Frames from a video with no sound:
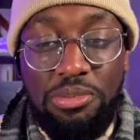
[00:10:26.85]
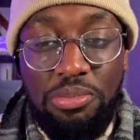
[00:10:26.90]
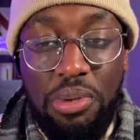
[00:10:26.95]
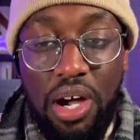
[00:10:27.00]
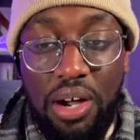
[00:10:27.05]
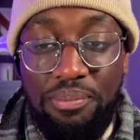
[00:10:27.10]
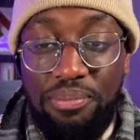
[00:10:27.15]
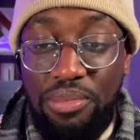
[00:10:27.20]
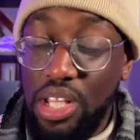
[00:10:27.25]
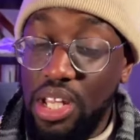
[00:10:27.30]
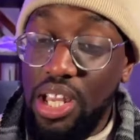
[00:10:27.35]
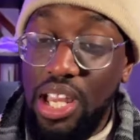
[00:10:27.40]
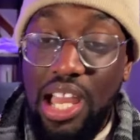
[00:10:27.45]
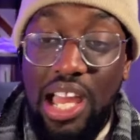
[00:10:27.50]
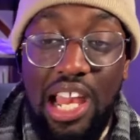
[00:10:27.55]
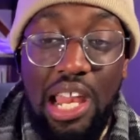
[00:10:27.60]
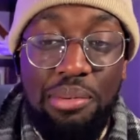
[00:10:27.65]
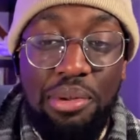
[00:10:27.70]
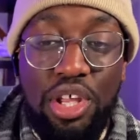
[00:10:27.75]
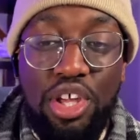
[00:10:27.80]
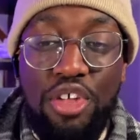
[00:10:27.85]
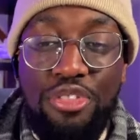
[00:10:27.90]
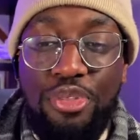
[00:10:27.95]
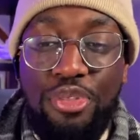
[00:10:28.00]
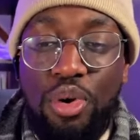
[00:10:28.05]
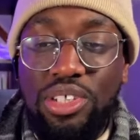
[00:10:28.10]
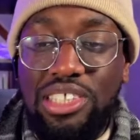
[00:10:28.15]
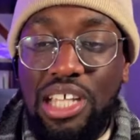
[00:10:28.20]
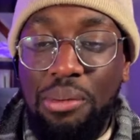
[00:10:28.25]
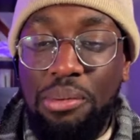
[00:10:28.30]
But let me know your
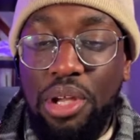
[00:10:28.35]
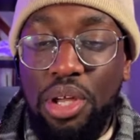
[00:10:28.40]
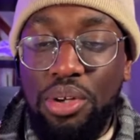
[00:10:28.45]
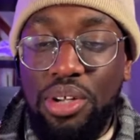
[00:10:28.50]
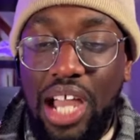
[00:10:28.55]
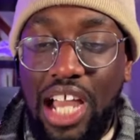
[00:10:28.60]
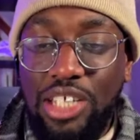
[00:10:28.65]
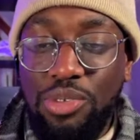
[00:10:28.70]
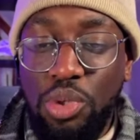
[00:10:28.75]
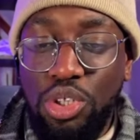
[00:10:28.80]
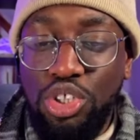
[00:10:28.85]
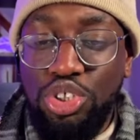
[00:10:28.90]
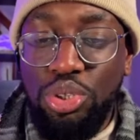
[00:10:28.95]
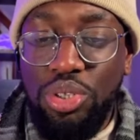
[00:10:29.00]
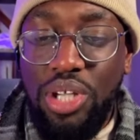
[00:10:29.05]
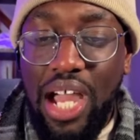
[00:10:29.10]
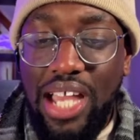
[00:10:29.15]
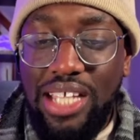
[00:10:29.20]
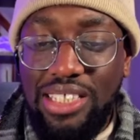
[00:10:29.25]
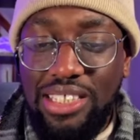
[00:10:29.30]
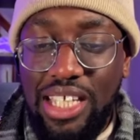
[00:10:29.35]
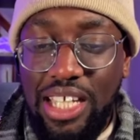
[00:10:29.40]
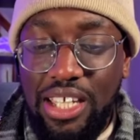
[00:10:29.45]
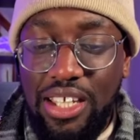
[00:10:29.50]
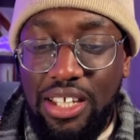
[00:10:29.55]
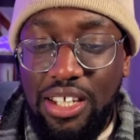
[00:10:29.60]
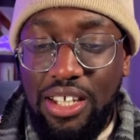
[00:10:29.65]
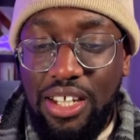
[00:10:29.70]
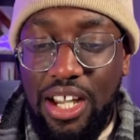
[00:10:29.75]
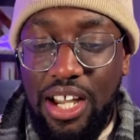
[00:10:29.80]
thoughts down below, guys. What do you guys think?
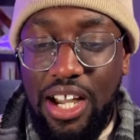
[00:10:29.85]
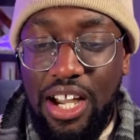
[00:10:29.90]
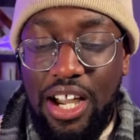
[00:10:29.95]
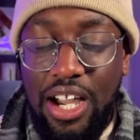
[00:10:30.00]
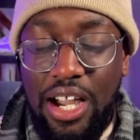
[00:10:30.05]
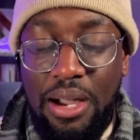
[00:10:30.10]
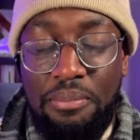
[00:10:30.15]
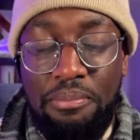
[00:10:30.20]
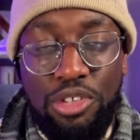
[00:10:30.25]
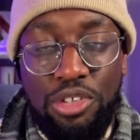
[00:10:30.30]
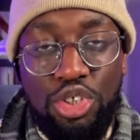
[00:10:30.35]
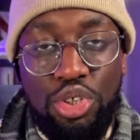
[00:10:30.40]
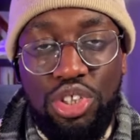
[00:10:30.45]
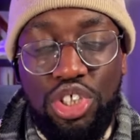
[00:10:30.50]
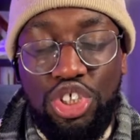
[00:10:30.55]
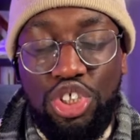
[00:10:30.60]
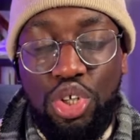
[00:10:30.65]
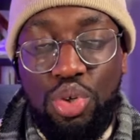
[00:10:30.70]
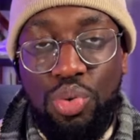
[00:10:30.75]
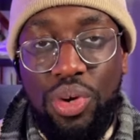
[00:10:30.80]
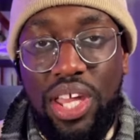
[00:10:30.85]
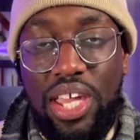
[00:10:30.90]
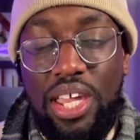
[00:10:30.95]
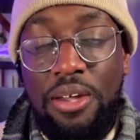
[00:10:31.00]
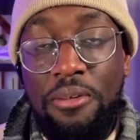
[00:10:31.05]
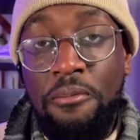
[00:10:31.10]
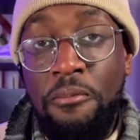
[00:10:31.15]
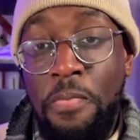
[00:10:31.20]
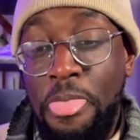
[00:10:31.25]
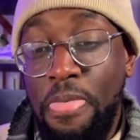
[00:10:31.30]
Um, do you disagree?
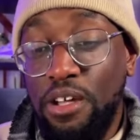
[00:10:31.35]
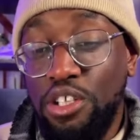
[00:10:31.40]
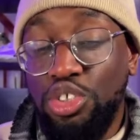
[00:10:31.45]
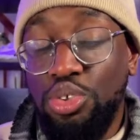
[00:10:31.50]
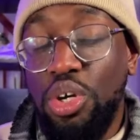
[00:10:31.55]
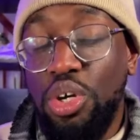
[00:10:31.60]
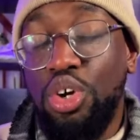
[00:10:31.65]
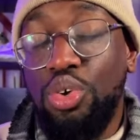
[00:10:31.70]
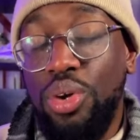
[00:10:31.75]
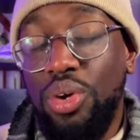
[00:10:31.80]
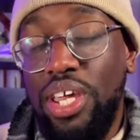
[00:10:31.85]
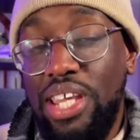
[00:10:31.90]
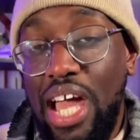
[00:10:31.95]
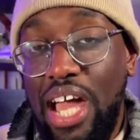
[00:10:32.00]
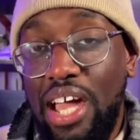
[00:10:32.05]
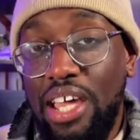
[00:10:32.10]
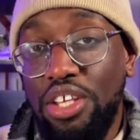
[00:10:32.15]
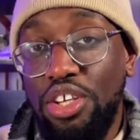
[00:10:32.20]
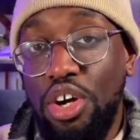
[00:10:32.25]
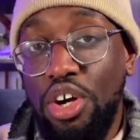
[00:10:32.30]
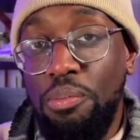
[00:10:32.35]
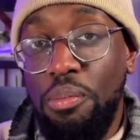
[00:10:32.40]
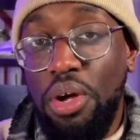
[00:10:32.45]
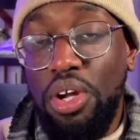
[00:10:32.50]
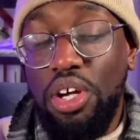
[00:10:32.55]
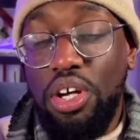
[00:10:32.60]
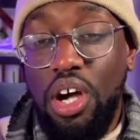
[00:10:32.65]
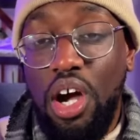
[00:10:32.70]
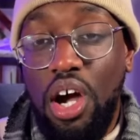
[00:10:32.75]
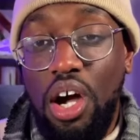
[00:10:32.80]
Do you agree that you know
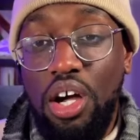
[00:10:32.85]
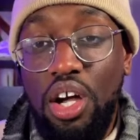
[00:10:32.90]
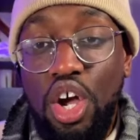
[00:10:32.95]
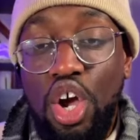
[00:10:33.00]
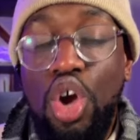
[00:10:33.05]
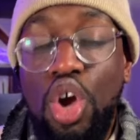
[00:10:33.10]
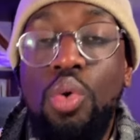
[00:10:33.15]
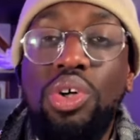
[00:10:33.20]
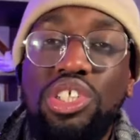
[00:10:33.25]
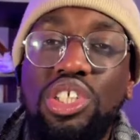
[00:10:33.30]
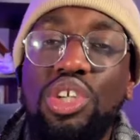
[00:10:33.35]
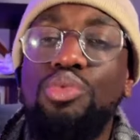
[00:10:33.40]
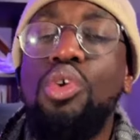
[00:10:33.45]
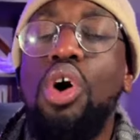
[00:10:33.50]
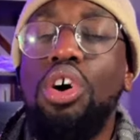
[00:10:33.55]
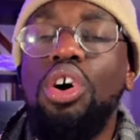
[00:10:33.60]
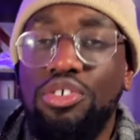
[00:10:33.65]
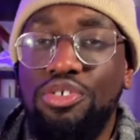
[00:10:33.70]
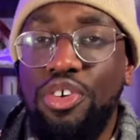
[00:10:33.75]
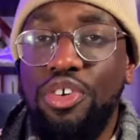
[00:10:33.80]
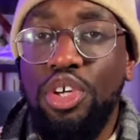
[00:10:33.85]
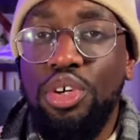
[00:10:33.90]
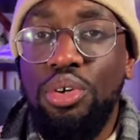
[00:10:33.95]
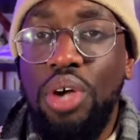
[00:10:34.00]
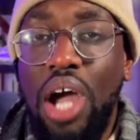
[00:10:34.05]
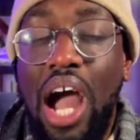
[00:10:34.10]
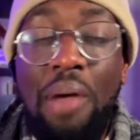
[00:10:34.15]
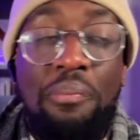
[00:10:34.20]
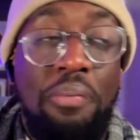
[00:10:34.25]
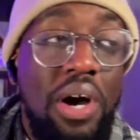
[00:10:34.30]
Monica, who wasn't wrong for you?
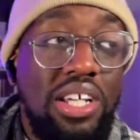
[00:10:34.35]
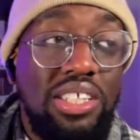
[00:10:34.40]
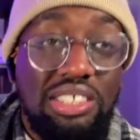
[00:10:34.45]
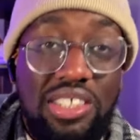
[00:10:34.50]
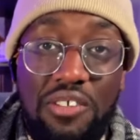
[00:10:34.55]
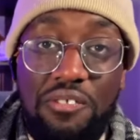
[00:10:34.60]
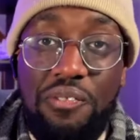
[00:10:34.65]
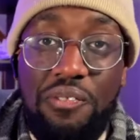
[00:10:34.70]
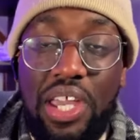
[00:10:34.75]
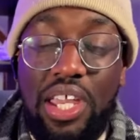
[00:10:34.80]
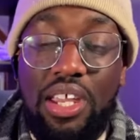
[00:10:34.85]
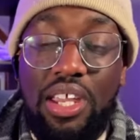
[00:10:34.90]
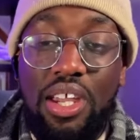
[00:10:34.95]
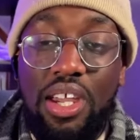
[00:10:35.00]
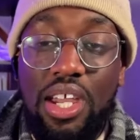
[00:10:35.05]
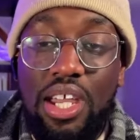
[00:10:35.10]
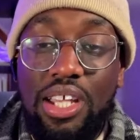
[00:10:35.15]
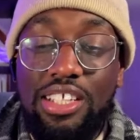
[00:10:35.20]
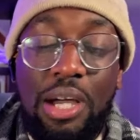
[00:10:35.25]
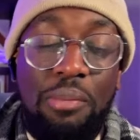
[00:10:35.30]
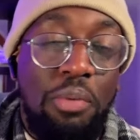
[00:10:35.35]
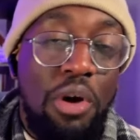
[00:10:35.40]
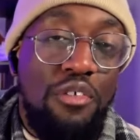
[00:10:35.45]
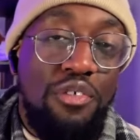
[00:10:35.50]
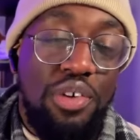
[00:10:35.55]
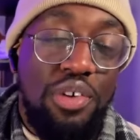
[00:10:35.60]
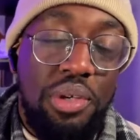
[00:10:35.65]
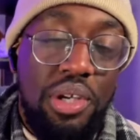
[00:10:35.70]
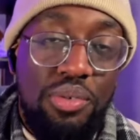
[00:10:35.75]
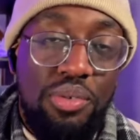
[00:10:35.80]
I personally think that both
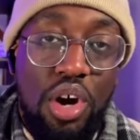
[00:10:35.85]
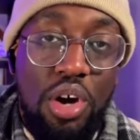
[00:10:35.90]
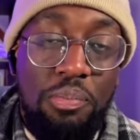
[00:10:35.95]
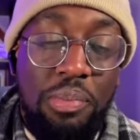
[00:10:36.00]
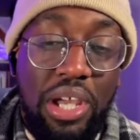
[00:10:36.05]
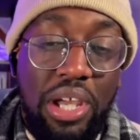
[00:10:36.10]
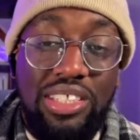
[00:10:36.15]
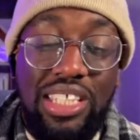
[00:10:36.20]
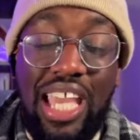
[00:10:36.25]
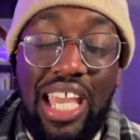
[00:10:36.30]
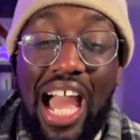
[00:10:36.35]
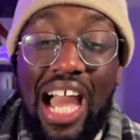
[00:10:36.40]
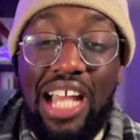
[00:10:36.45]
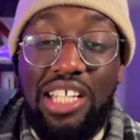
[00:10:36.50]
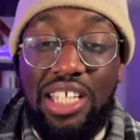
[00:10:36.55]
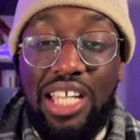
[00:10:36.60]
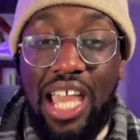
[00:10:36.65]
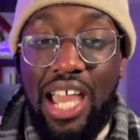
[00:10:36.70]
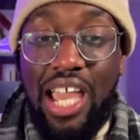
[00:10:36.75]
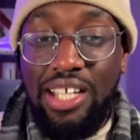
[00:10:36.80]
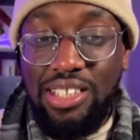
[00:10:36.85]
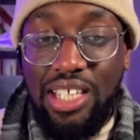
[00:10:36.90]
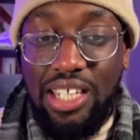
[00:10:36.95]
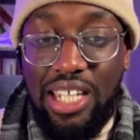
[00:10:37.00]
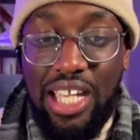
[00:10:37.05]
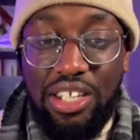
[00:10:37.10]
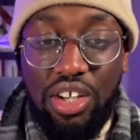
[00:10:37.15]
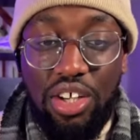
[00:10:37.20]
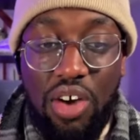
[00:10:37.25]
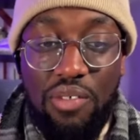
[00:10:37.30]
of them were wrong because they actually
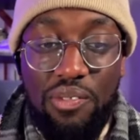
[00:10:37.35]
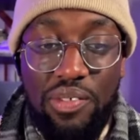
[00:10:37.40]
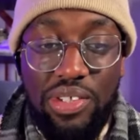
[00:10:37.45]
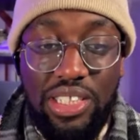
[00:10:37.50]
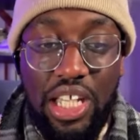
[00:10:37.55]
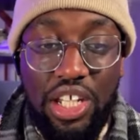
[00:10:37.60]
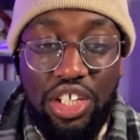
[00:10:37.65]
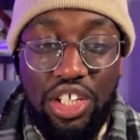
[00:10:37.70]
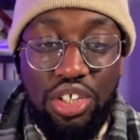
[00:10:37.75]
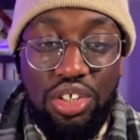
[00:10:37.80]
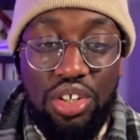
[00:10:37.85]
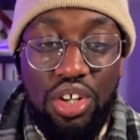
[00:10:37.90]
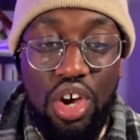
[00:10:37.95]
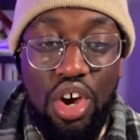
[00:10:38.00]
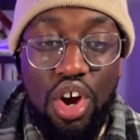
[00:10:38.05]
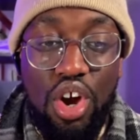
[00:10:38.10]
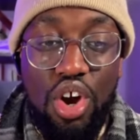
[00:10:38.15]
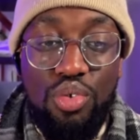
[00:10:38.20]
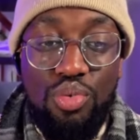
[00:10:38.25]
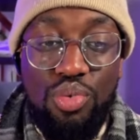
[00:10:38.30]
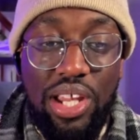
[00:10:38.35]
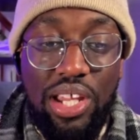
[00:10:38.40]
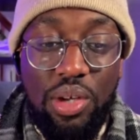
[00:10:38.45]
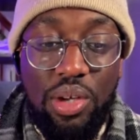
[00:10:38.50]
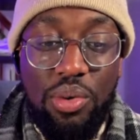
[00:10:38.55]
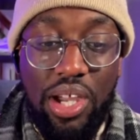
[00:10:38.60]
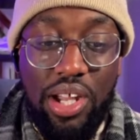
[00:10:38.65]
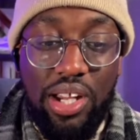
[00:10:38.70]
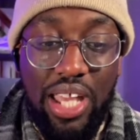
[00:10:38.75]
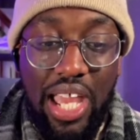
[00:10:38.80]
escalated the conversation really
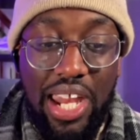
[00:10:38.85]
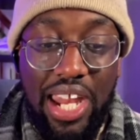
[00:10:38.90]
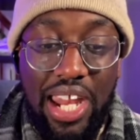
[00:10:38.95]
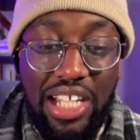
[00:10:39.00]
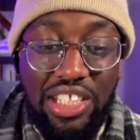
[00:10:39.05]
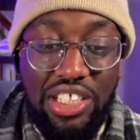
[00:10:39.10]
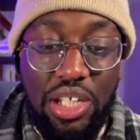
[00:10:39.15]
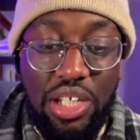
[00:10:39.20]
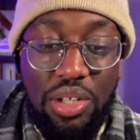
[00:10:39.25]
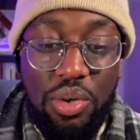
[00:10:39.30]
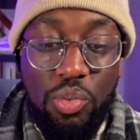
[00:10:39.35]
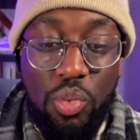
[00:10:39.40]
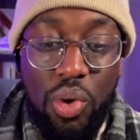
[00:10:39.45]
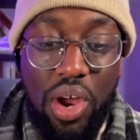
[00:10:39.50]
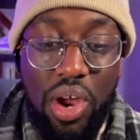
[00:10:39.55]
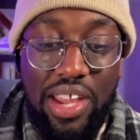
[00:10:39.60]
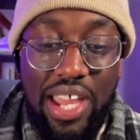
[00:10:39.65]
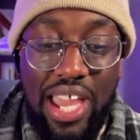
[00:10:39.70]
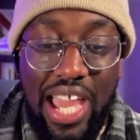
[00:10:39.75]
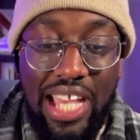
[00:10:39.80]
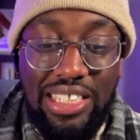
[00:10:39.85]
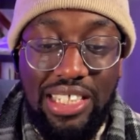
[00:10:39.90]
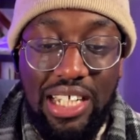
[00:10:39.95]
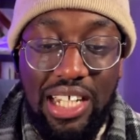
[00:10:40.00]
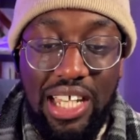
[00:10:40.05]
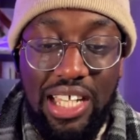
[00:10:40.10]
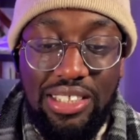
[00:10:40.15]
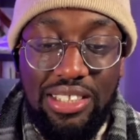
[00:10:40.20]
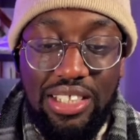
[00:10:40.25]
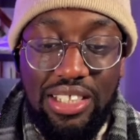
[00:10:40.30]
quickly. And actually, where it
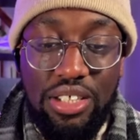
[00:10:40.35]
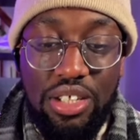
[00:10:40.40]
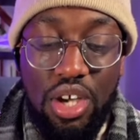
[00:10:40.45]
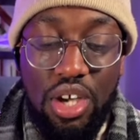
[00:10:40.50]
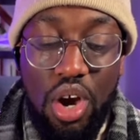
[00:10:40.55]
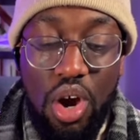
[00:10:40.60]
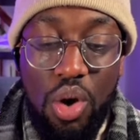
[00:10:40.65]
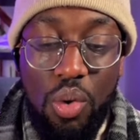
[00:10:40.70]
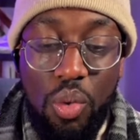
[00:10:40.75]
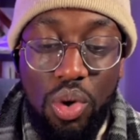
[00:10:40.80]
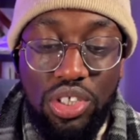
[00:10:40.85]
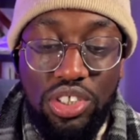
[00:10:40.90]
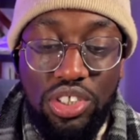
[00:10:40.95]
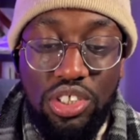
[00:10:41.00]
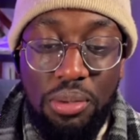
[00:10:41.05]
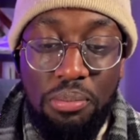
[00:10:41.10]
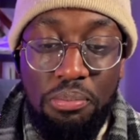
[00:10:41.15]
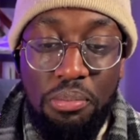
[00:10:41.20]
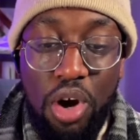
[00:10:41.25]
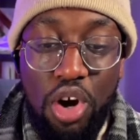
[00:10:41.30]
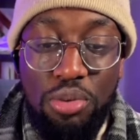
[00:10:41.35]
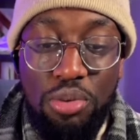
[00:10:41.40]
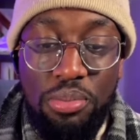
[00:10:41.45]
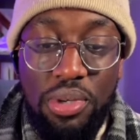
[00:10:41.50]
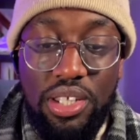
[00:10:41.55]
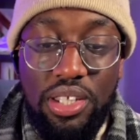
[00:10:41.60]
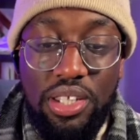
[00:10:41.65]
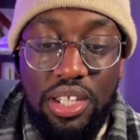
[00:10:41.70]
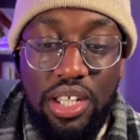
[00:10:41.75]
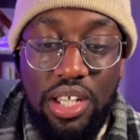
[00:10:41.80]
escalated was the
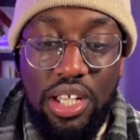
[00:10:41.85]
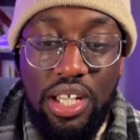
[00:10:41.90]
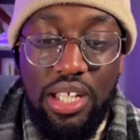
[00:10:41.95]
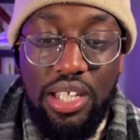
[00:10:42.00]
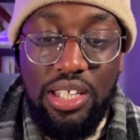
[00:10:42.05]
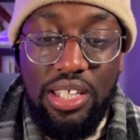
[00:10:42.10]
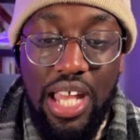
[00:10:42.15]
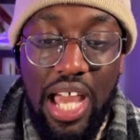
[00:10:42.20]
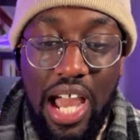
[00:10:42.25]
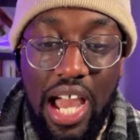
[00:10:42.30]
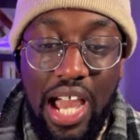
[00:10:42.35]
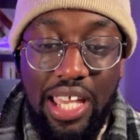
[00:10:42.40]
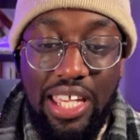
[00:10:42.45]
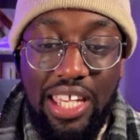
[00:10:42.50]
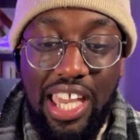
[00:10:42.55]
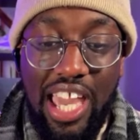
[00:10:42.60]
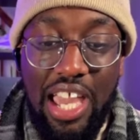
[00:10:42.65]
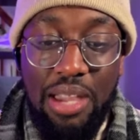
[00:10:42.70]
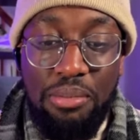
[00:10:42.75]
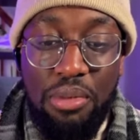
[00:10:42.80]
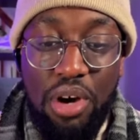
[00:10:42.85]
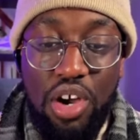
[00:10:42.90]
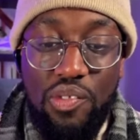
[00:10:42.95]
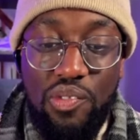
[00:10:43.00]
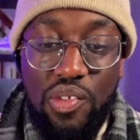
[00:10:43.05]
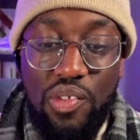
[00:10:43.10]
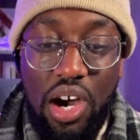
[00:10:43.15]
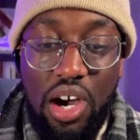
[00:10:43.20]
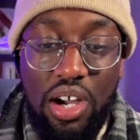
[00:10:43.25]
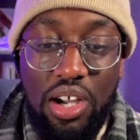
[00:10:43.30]
moment that he came
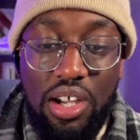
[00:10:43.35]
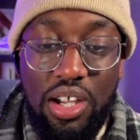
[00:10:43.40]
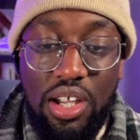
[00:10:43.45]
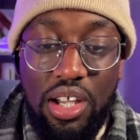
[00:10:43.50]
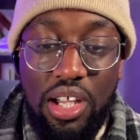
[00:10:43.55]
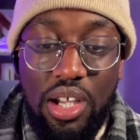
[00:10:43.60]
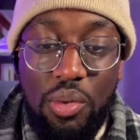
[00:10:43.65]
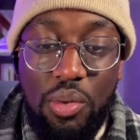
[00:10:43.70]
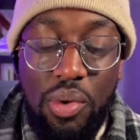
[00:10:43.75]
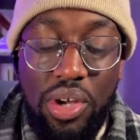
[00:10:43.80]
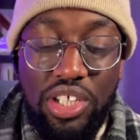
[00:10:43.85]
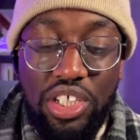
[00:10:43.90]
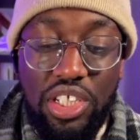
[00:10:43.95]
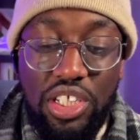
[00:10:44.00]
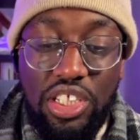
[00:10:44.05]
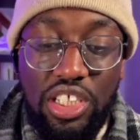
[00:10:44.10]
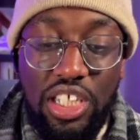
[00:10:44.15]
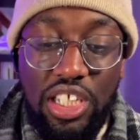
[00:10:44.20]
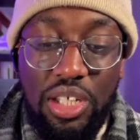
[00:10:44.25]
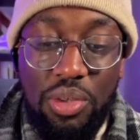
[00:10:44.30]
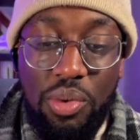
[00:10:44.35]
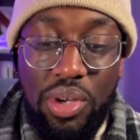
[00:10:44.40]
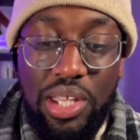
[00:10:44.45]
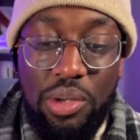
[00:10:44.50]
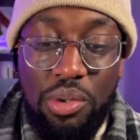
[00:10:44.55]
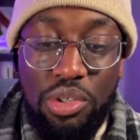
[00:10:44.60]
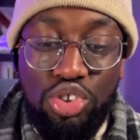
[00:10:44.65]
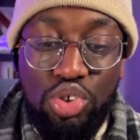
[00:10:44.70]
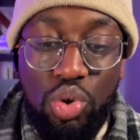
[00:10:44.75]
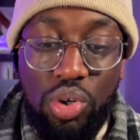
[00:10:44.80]
over when she when he
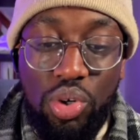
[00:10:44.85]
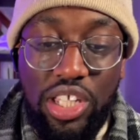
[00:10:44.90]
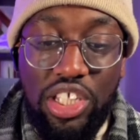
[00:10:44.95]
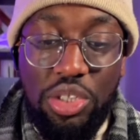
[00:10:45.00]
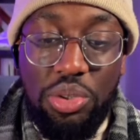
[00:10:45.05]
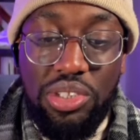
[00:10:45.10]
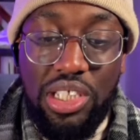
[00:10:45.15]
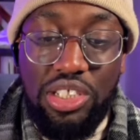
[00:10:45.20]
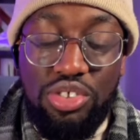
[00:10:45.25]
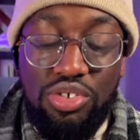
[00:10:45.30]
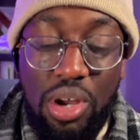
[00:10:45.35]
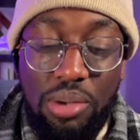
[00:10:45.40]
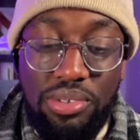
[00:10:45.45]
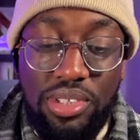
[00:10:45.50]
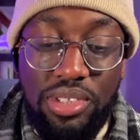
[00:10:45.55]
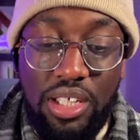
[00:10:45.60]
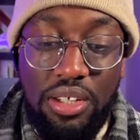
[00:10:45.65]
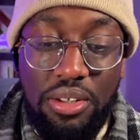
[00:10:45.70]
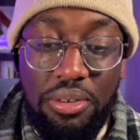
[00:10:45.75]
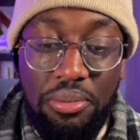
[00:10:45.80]
was talking, she was interrupting.